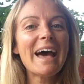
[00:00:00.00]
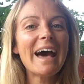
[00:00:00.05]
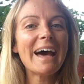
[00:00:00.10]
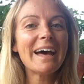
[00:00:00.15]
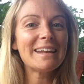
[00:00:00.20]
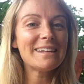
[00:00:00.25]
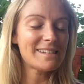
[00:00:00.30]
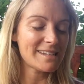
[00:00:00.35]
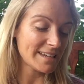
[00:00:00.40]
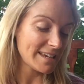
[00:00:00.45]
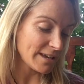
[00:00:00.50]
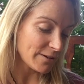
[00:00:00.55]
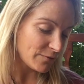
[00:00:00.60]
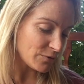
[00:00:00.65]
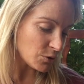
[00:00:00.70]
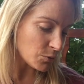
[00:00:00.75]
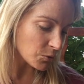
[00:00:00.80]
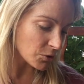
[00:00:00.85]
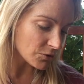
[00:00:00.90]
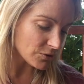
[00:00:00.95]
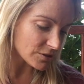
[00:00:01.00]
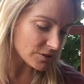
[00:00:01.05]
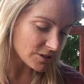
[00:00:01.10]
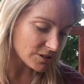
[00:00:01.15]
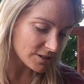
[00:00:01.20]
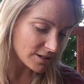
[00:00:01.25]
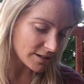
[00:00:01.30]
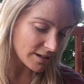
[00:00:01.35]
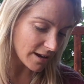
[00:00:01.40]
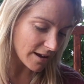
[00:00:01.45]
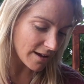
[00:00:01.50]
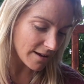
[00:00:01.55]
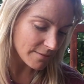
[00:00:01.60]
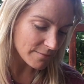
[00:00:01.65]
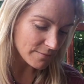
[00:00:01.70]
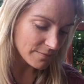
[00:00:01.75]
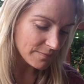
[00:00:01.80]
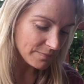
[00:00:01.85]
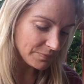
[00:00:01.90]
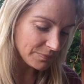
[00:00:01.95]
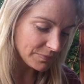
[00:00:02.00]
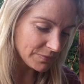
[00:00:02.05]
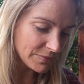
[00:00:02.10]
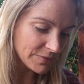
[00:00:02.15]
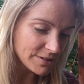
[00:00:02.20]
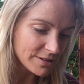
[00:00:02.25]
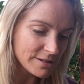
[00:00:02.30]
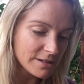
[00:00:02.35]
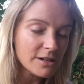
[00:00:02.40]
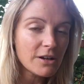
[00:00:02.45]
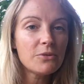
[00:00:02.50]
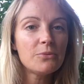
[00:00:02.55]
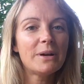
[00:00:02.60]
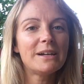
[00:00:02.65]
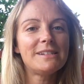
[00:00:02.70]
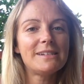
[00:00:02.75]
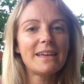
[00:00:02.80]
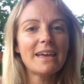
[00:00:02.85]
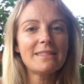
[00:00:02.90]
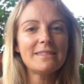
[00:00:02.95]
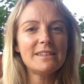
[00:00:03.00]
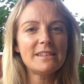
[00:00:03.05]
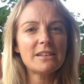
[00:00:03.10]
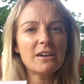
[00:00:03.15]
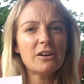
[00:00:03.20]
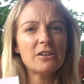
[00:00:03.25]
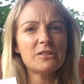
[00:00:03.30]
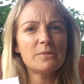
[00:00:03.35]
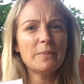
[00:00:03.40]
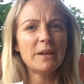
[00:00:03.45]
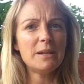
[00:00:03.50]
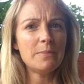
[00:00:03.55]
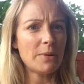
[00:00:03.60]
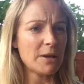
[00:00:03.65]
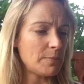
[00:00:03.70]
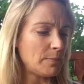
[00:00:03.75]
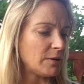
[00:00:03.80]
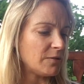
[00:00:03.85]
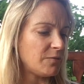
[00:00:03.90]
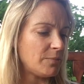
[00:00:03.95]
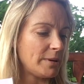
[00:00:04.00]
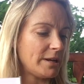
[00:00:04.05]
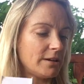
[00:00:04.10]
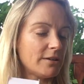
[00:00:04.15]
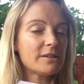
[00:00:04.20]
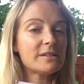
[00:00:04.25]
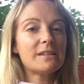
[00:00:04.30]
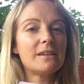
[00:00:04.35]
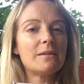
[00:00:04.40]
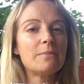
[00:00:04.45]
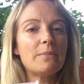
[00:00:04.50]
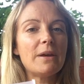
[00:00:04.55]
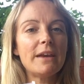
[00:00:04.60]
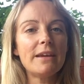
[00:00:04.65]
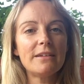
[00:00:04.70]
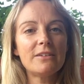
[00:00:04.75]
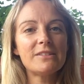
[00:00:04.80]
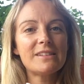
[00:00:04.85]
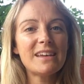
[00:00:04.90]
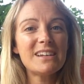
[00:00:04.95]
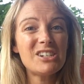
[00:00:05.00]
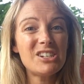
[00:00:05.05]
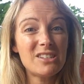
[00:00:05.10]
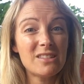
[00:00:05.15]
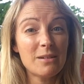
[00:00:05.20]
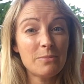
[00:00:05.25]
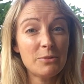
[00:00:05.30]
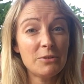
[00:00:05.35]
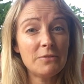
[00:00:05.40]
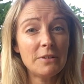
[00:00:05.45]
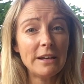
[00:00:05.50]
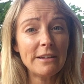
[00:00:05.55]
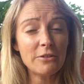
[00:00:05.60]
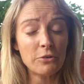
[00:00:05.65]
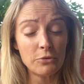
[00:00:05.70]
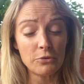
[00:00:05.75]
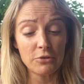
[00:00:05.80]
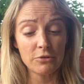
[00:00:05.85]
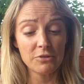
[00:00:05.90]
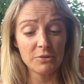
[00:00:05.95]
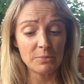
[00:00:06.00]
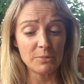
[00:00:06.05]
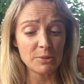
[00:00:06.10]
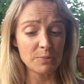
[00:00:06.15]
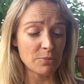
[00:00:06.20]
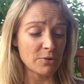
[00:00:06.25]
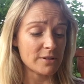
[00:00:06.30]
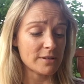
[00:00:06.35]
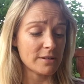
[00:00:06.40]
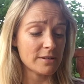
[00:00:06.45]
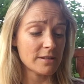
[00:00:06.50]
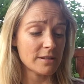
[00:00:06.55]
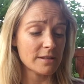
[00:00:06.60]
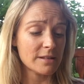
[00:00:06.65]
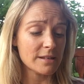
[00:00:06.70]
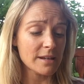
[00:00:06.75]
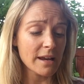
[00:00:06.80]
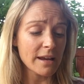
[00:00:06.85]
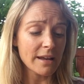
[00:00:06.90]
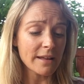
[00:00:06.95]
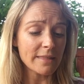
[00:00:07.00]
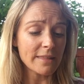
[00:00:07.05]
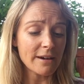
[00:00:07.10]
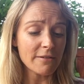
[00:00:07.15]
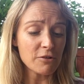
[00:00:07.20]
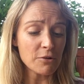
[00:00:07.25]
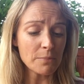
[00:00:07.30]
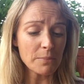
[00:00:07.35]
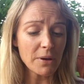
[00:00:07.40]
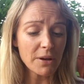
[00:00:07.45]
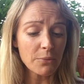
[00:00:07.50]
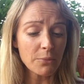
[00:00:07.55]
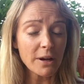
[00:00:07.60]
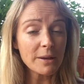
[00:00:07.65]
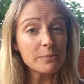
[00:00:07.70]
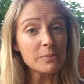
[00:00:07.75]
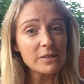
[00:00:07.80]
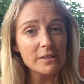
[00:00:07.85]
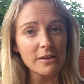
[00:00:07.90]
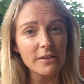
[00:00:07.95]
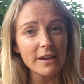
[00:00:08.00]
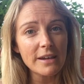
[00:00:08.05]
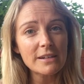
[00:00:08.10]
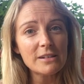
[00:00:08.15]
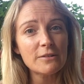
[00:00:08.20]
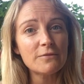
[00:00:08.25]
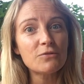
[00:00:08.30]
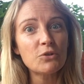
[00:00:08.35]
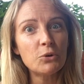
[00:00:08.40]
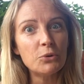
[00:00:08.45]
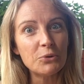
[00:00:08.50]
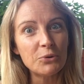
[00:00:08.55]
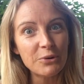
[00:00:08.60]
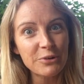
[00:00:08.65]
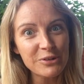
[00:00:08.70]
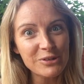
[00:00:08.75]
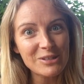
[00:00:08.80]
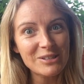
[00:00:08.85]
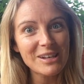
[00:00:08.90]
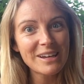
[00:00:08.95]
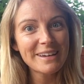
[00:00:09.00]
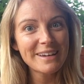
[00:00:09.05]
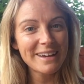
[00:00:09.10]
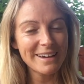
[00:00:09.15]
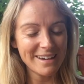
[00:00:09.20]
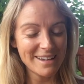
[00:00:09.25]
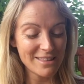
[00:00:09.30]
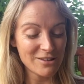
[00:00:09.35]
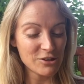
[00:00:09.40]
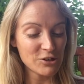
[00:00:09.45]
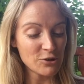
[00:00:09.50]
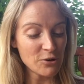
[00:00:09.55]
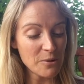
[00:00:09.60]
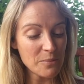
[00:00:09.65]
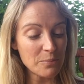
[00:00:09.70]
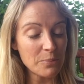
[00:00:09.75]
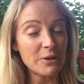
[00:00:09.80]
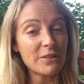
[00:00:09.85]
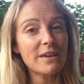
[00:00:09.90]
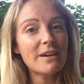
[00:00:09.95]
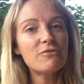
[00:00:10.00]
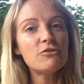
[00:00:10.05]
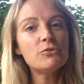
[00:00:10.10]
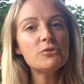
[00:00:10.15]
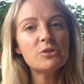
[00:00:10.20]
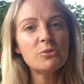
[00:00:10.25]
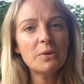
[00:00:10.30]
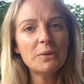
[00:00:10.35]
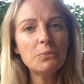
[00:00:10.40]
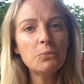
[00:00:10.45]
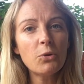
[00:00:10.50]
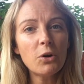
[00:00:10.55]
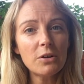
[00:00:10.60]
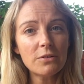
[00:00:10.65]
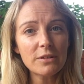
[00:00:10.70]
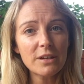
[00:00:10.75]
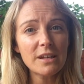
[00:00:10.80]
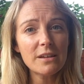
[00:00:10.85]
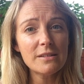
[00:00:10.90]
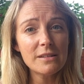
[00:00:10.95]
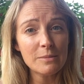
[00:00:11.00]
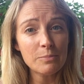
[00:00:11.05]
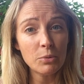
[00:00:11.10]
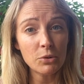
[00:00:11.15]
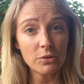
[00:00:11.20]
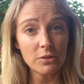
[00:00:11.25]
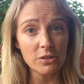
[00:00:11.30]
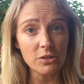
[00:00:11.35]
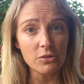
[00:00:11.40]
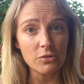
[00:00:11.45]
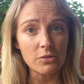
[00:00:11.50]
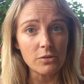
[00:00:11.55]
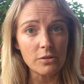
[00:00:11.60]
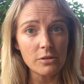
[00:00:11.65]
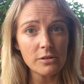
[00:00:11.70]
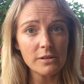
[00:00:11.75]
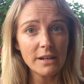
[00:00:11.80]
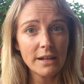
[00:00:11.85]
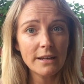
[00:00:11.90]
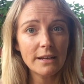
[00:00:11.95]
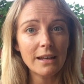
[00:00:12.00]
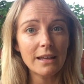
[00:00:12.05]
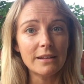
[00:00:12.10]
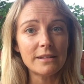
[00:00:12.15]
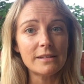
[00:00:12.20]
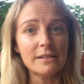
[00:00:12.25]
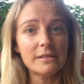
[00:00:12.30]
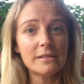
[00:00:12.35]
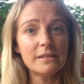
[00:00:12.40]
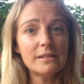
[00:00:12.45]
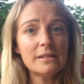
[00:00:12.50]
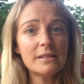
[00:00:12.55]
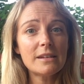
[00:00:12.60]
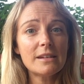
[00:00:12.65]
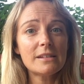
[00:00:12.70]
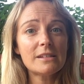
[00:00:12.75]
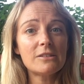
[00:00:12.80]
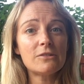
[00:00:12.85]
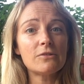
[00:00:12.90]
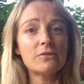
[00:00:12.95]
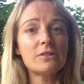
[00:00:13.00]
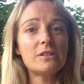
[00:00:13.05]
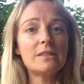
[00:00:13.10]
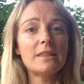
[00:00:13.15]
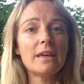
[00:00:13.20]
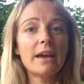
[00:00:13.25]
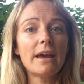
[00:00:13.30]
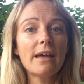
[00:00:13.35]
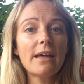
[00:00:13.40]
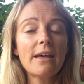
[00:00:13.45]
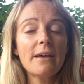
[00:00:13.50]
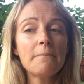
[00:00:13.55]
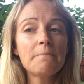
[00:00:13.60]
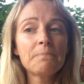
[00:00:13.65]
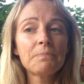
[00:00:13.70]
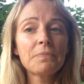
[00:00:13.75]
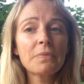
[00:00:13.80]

and if you want to know where to get these cards, many people have been asking me, because actually they'd be really cool Christmas presents. They're on my website, of course, in the shop, but they're also in Watkins bookstore in London. They're stocked there.